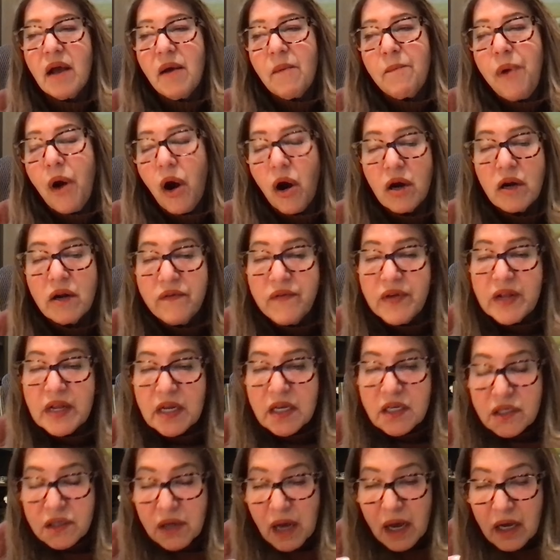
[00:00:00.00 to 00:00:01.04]
Part of it
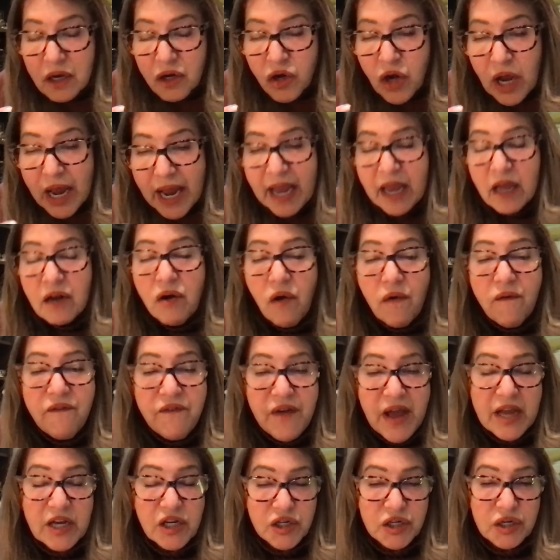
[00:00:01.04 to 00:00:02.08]
is
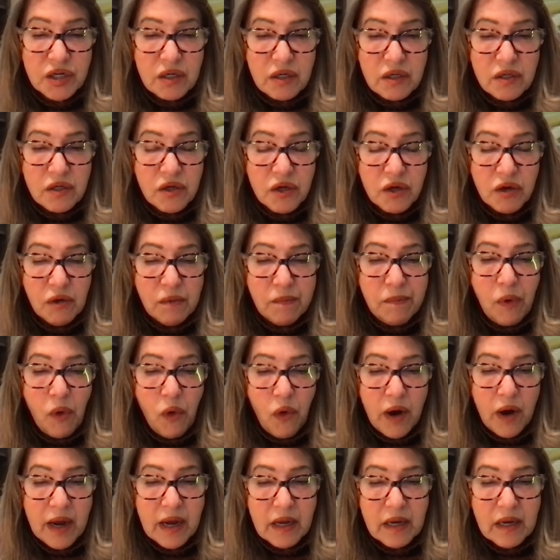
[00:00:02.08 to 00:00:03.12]
innovation, to your
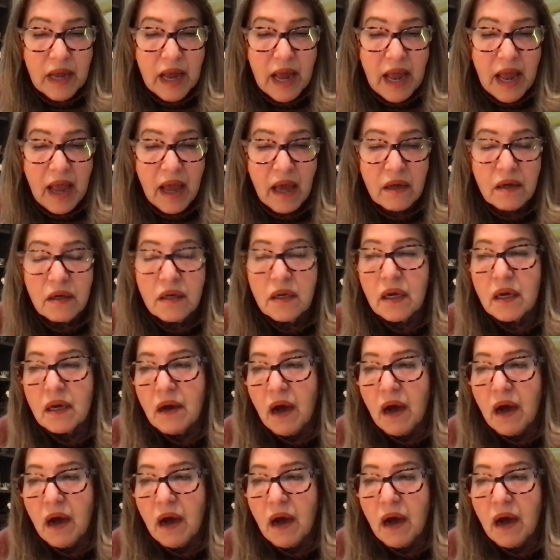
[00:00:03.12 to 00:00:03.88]
point, and